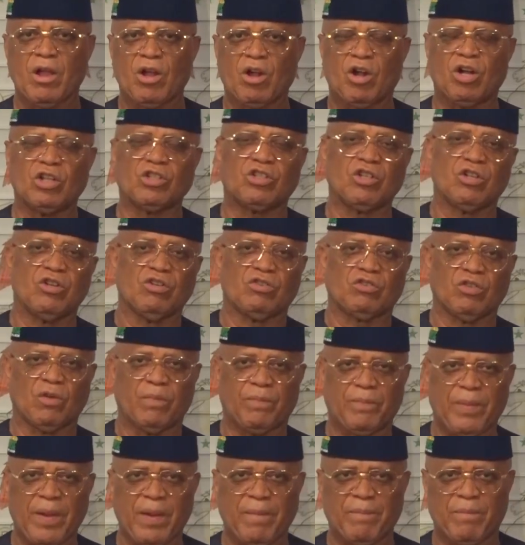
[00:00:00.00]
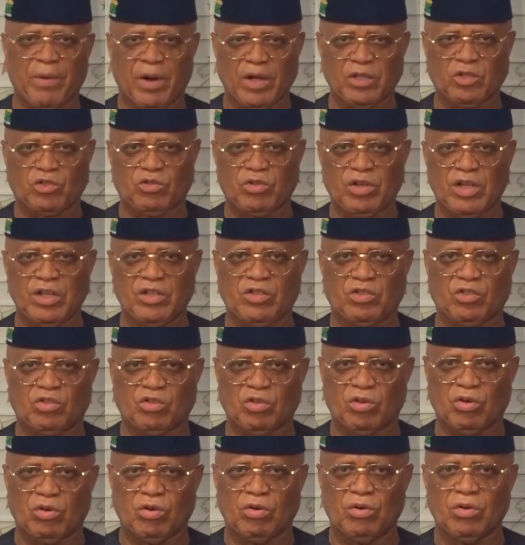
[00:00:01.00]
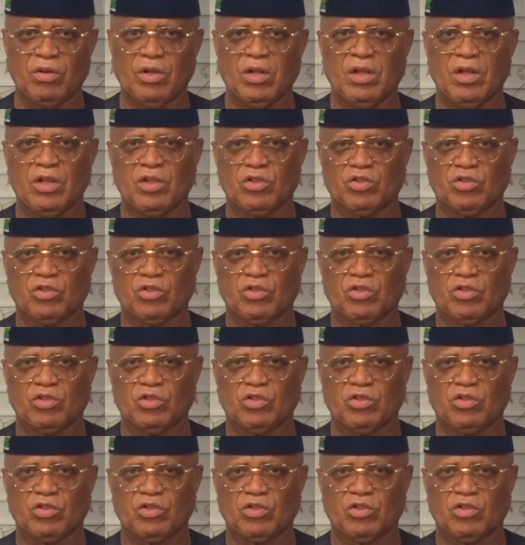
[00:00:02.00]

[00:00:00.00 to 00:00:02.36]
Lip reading: Continue to pay bursaries to